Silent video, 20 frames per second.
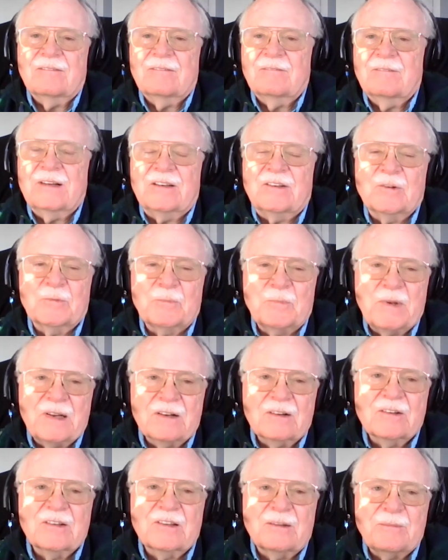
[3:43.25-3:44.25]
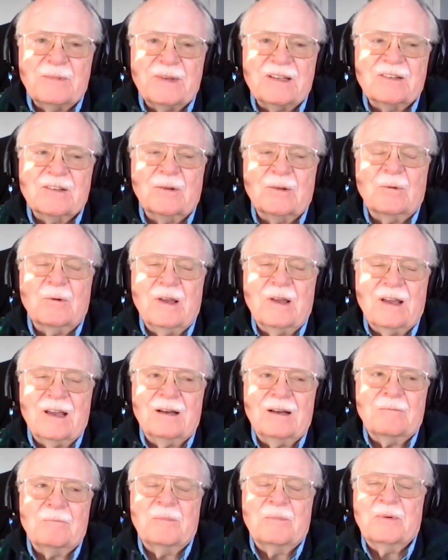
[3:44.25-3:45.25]
which appears to be stoking
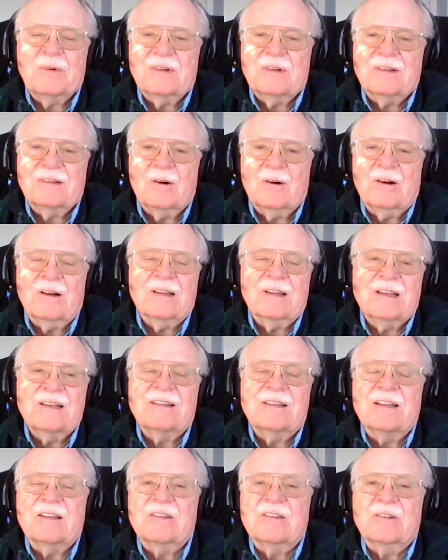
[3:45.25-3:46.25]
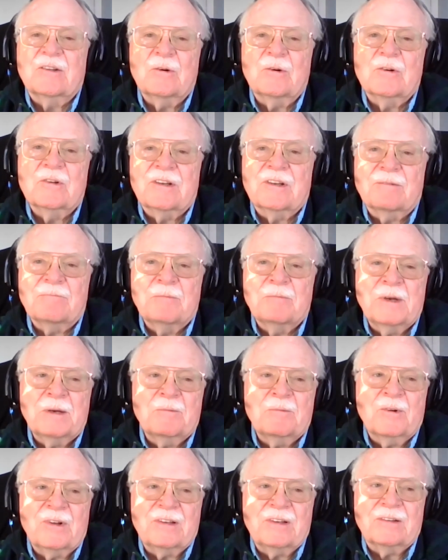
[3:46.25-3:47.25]
up, or at least it stokes up
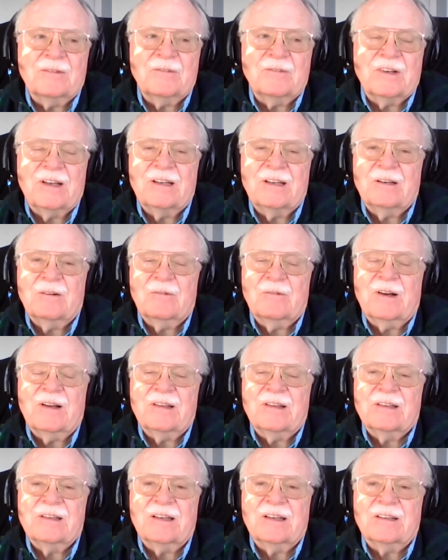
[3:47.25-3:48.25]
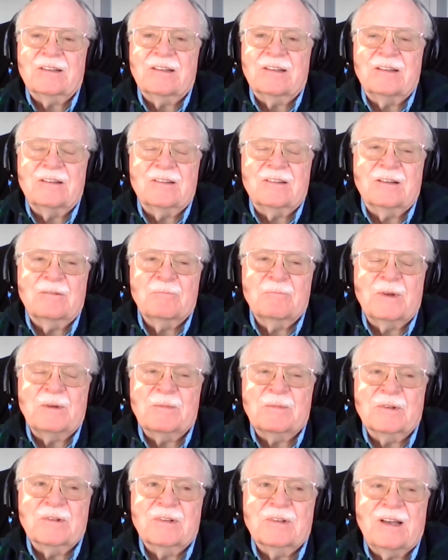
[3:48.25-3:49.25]
memories of January 6th in some
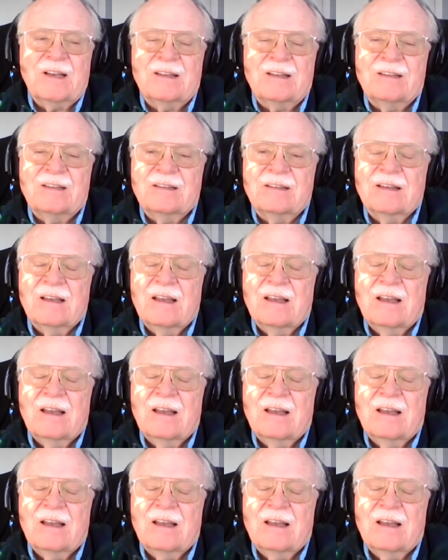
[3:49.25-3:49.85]
people's heads.